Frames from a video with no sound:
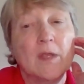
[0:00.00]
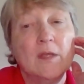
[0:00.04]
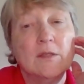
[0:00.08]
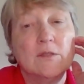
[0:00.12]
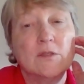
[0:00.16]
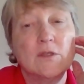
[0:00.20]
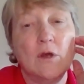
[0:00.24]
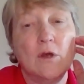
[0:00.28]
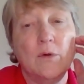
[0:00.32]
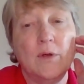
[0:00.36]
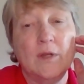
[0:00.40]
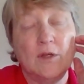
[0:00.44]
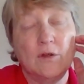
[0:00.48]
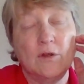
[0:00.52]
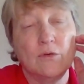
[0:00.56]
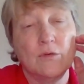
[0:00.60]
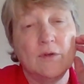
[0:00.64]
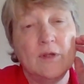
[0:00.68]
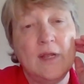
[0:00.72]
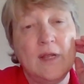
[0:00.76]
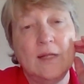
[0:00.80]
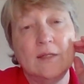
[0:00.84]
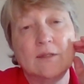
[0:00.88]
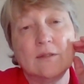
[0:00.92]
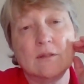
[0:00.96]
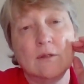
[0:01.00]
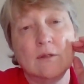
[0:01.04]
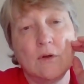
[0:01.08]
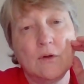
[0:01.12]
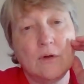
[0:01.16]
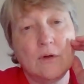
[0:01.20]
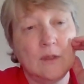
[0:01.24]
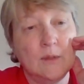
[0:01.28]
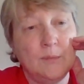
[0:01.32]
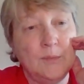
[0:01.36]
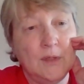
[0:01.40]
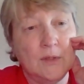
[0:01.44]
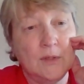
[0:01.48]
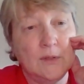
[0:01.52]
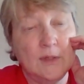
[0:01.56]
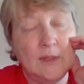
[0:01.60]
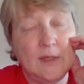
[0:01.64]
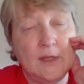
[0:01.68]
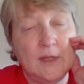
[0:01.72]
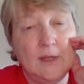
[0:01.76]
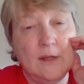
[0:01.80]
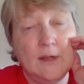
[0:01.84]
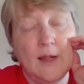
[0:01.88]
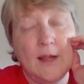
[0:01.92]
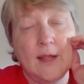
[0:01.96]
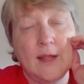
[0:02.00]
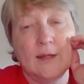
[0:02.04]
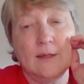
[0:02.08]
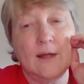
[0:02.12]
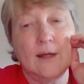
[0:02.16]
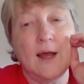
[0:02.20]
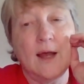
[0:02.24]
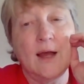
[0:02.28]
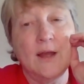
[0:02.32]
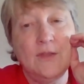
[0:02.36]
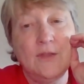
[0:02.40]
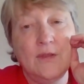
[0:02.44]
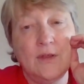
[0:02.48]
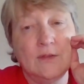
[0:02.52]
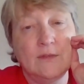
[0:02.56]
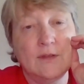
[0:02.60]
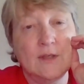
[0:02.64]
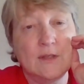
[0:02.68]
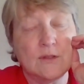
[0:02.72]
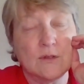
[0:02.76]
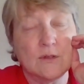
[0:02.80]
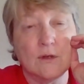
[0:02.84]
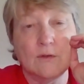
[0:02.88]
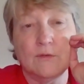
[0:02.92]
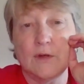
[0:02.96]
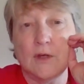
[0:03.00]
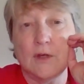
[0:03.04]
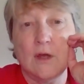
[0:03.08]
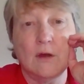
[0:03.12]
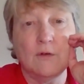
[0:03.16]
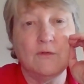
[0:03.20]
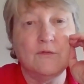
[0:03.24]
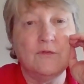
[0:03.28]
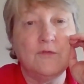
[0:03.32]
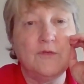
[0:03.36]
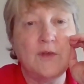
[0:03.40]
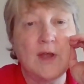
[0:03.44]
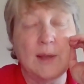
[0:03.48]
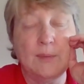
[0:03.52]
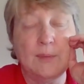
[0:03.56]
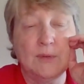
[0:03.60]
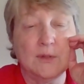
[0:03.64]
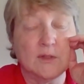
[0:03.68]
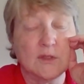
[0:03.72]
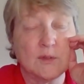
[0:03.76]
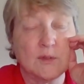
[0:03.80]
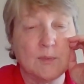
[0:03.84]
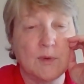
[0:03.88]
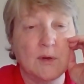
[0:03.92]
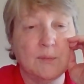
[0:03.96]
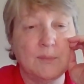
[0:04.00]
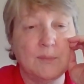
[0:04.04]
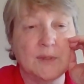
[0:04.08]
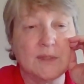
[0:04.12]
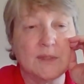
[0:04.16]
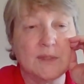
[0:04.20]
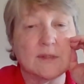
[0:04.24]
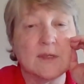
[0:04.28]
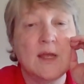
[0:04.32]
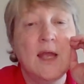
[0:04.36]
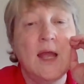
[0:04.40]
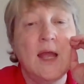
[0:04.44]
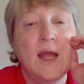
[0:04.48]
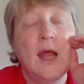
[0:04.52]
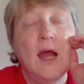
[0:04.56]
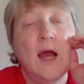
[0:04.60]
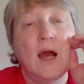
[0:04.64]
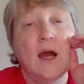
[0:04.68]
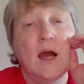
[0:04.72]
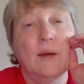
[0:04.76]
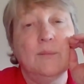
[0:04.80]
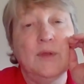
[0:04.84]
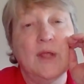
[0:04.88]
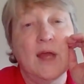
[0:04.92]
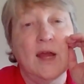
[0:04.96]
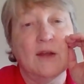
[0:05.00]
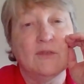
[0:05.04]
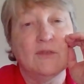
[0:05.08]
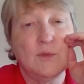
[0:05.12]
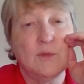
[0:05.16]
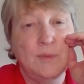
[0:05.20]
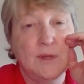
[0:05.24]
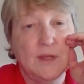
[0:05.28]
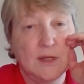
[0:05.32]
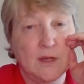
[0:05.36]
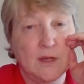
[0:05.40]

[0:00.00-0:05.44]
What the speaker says: So it creates local immunity, and I think they serve a fabulous purpose. You have to be